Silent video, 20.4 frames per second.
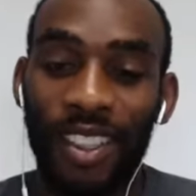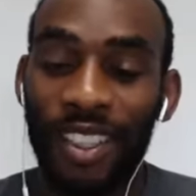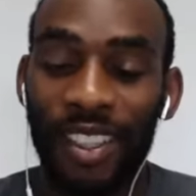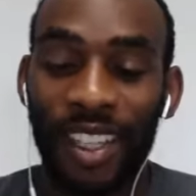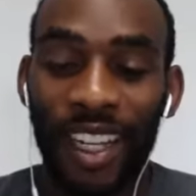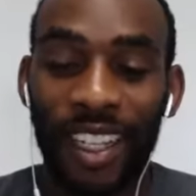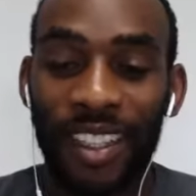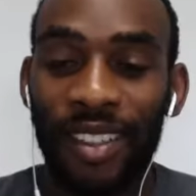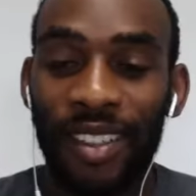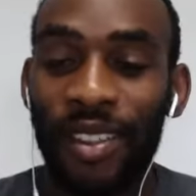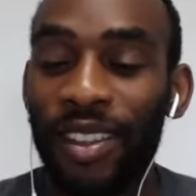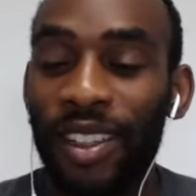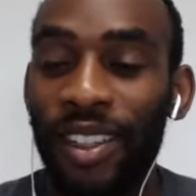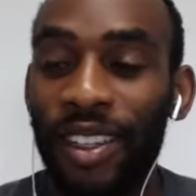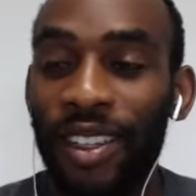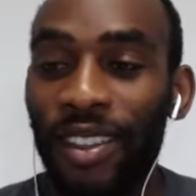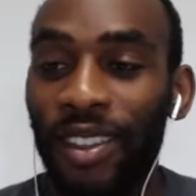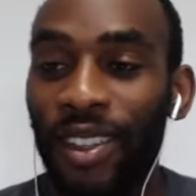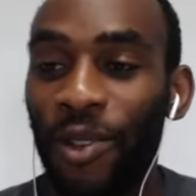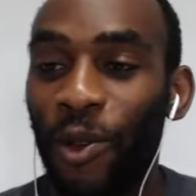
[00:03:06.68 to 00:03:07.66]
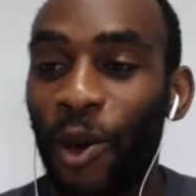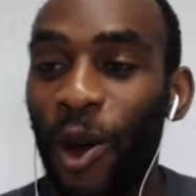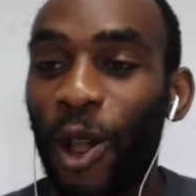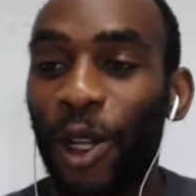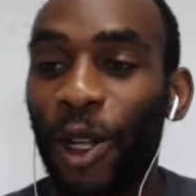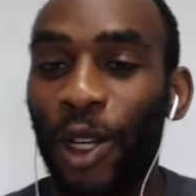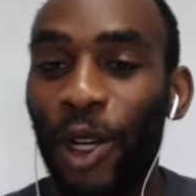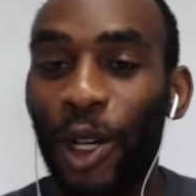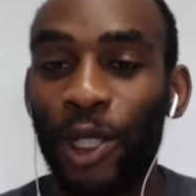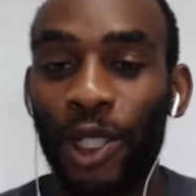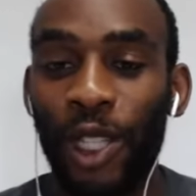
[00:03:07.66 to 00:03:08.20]
just like the roller
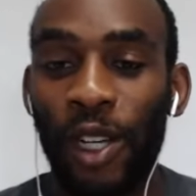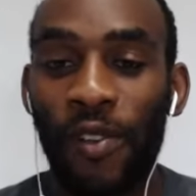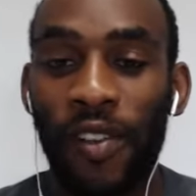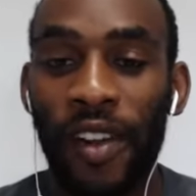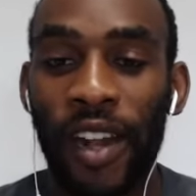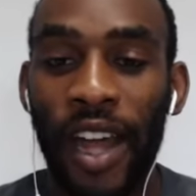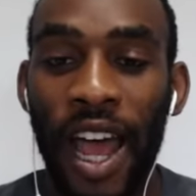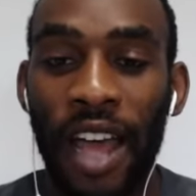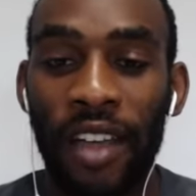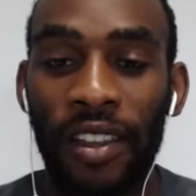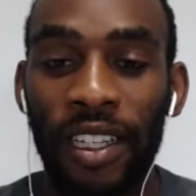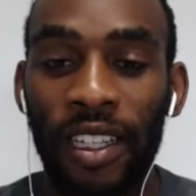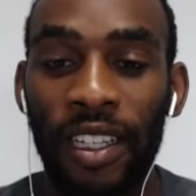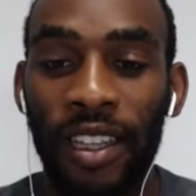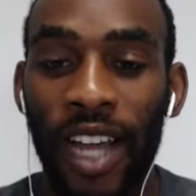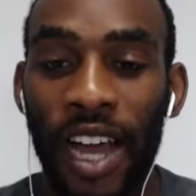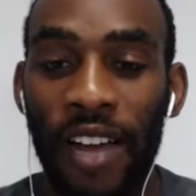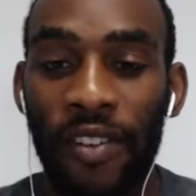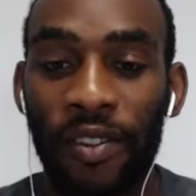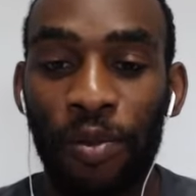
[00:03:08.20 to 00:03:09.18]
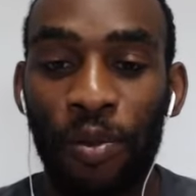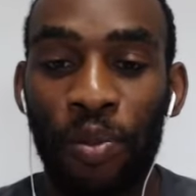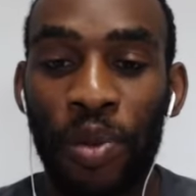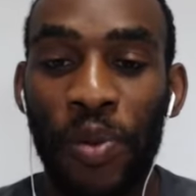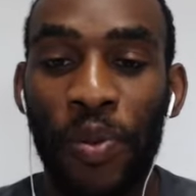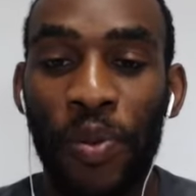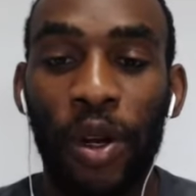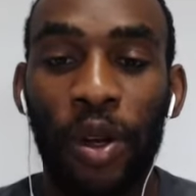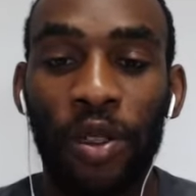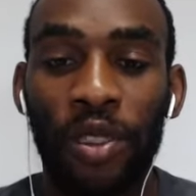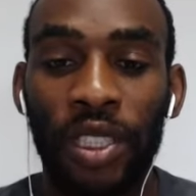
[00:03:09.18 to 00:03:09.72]
coaster of an athlete life.
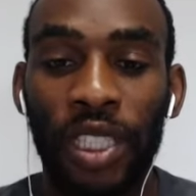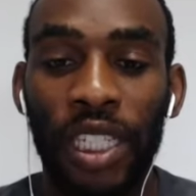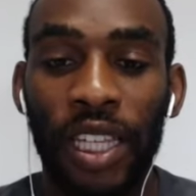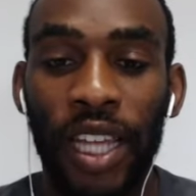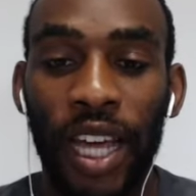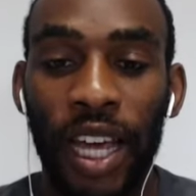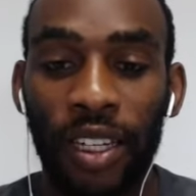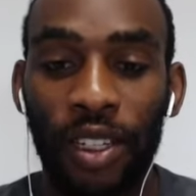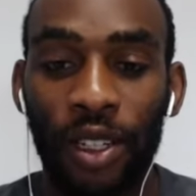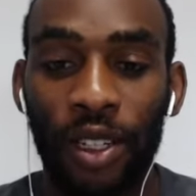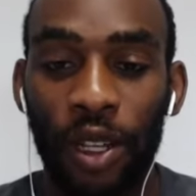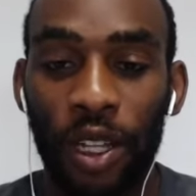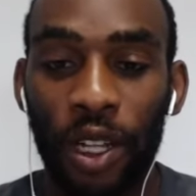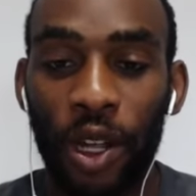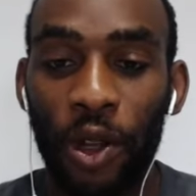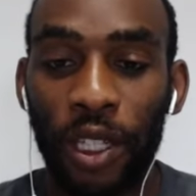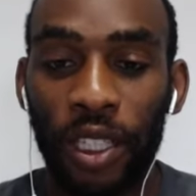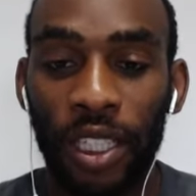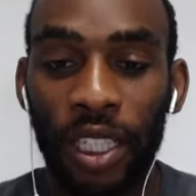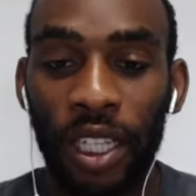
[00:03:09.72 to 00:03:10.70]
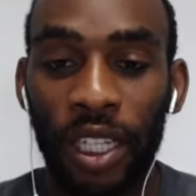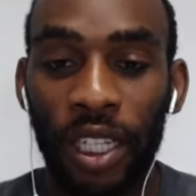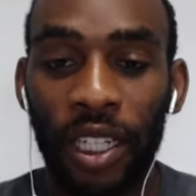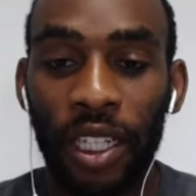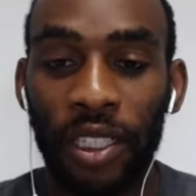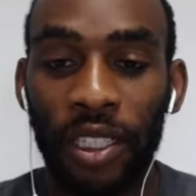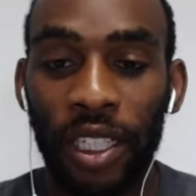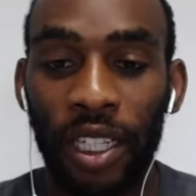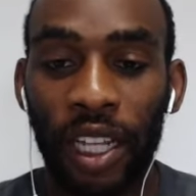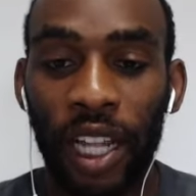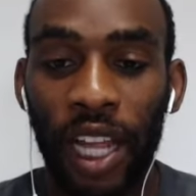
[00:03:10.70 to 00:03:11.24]
People don't see that, they only see the
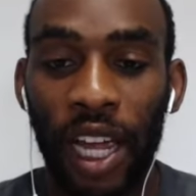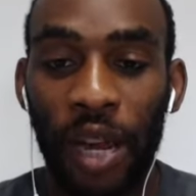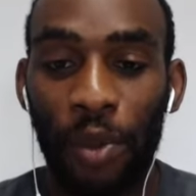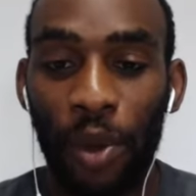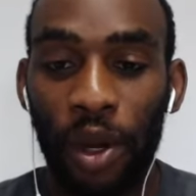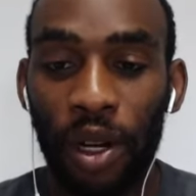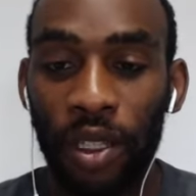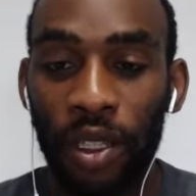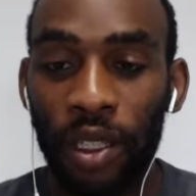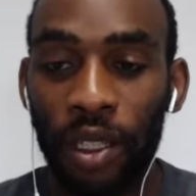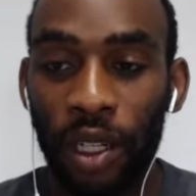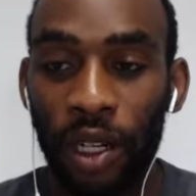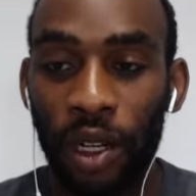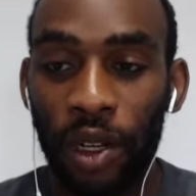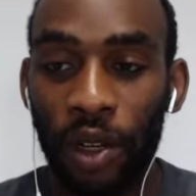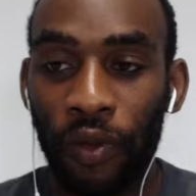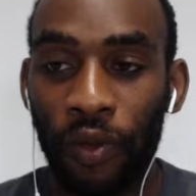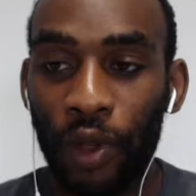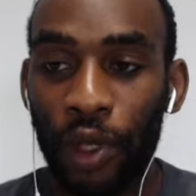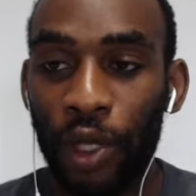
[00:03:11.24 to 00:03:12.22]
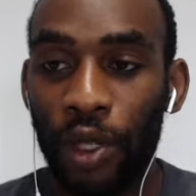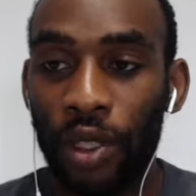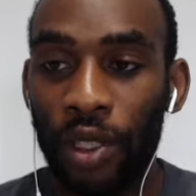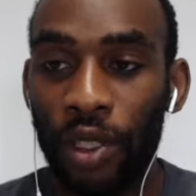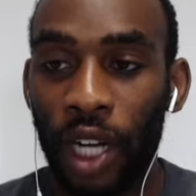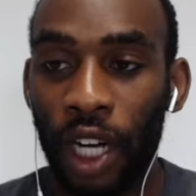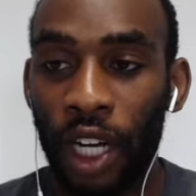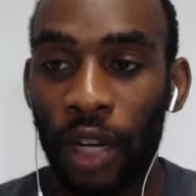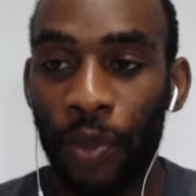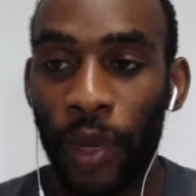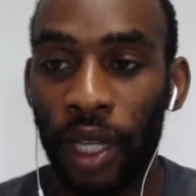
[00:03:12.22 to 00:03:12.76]
glitz and glamour. And, for you to
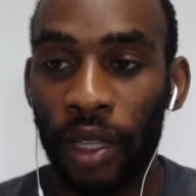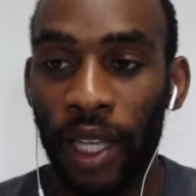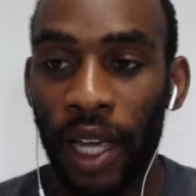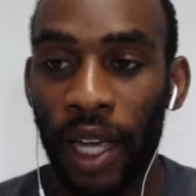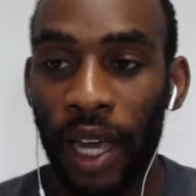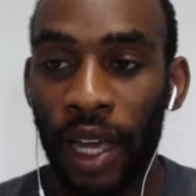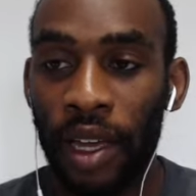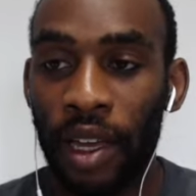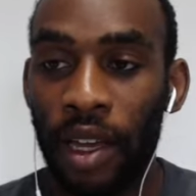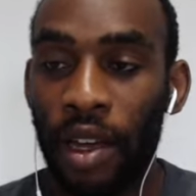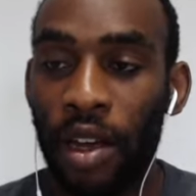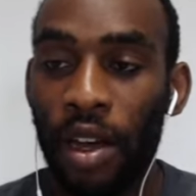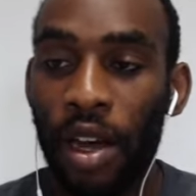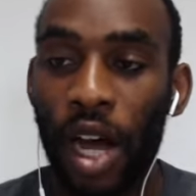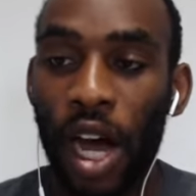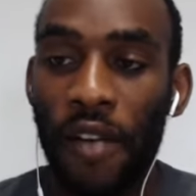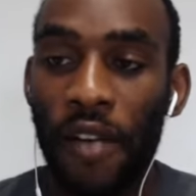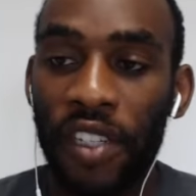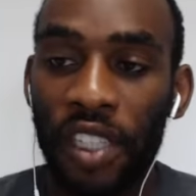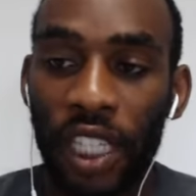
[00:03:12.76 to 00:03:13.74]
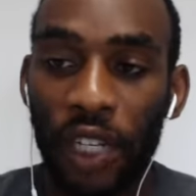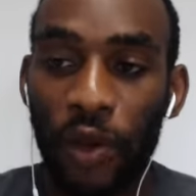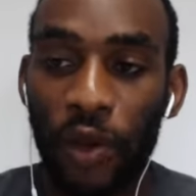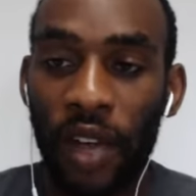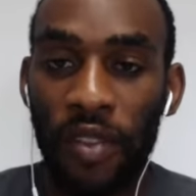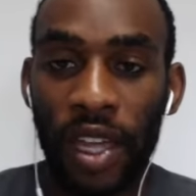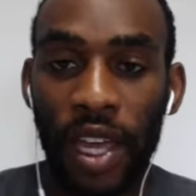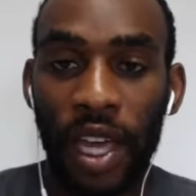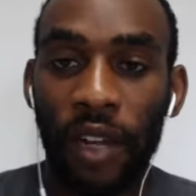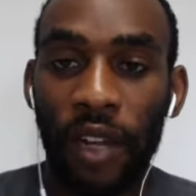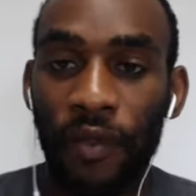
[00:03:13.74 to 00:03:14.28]
talk about that, obviously we
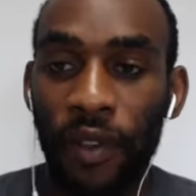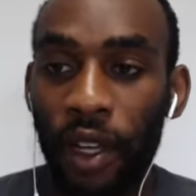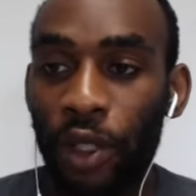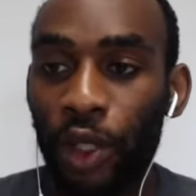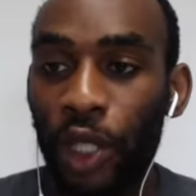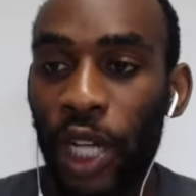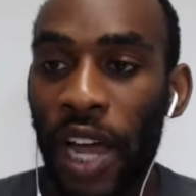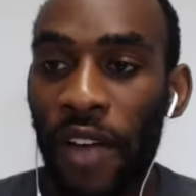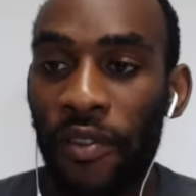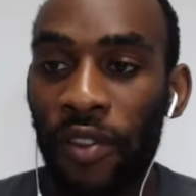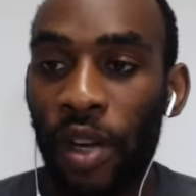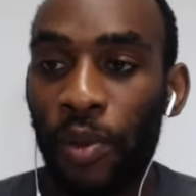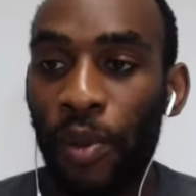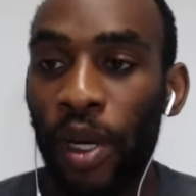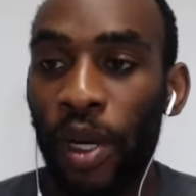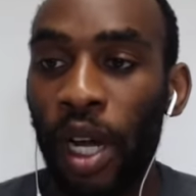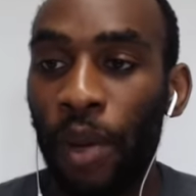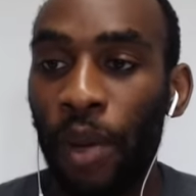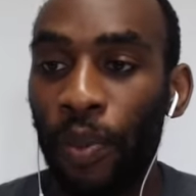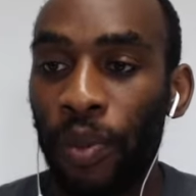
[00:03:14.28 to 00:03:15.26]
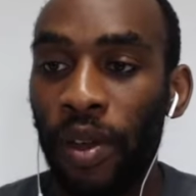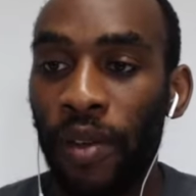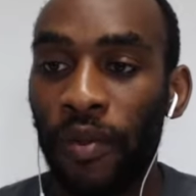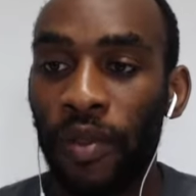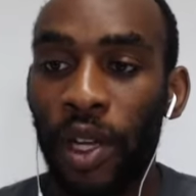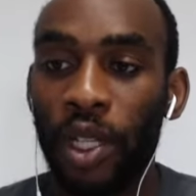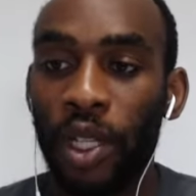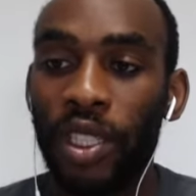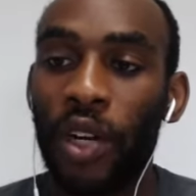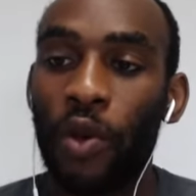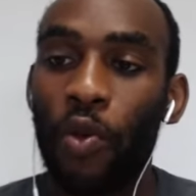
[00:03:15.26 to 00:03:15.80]
have the NFL draft coming up. If
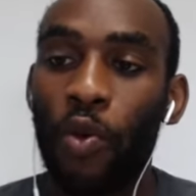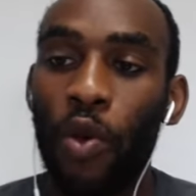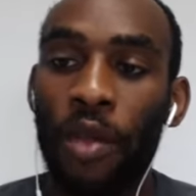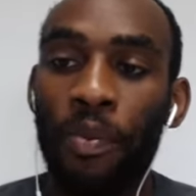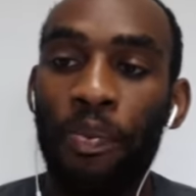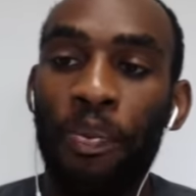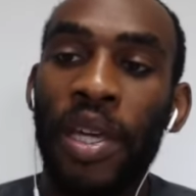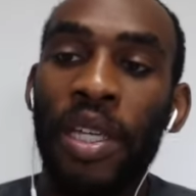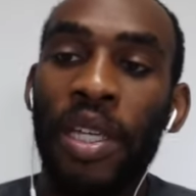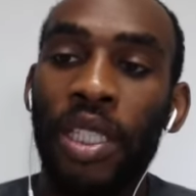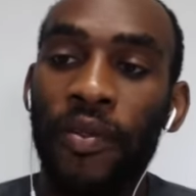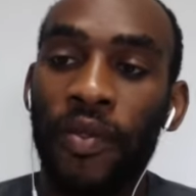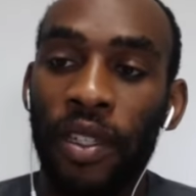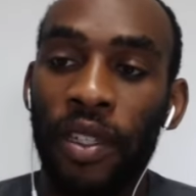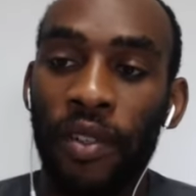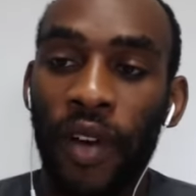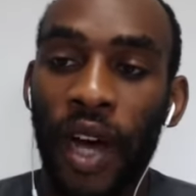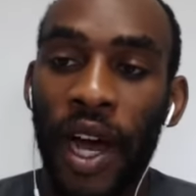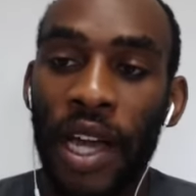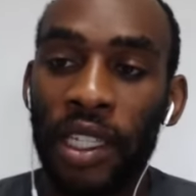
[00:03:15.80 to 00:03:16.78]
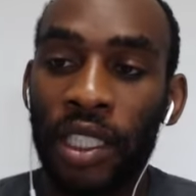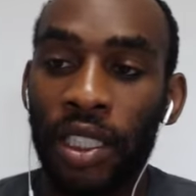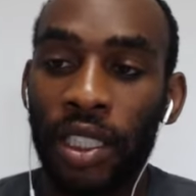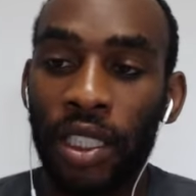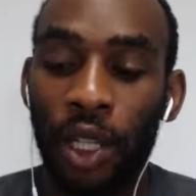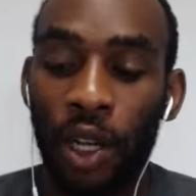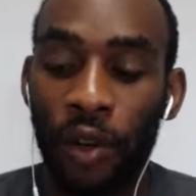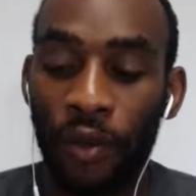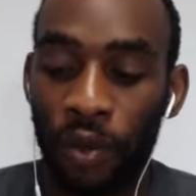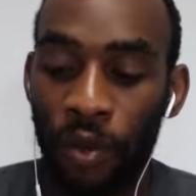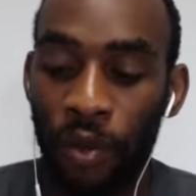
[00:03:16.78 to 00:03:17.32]
there's one piece of advice,
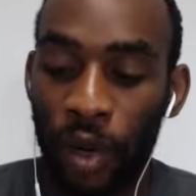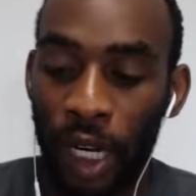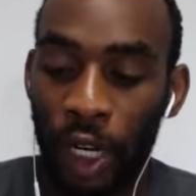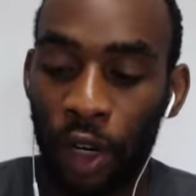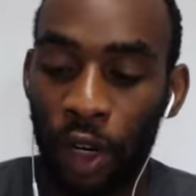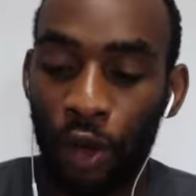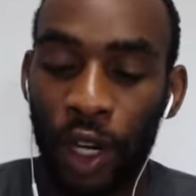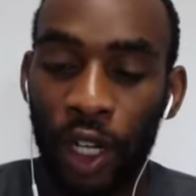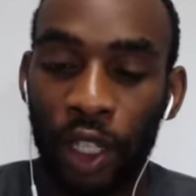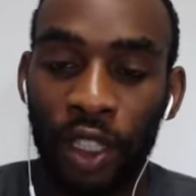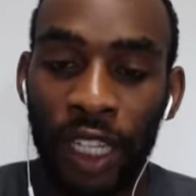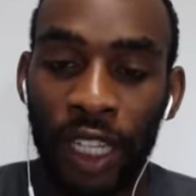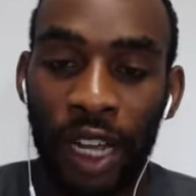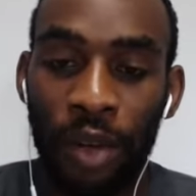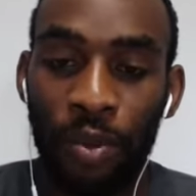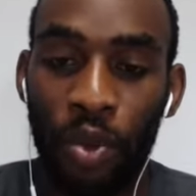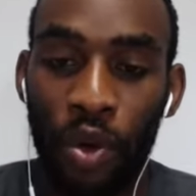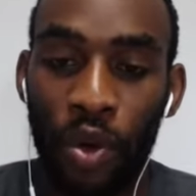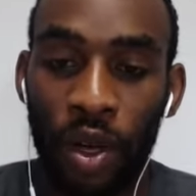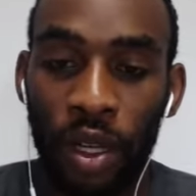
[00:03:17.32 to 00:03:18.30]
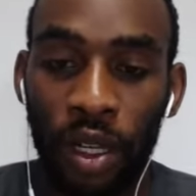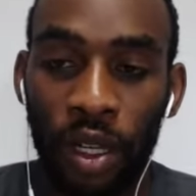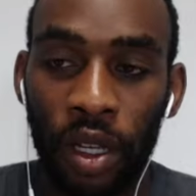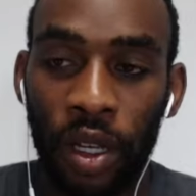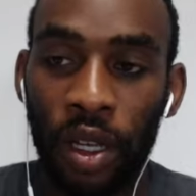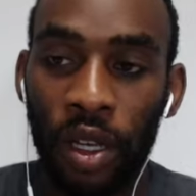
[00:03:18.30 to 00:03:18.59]
from a career standpoint,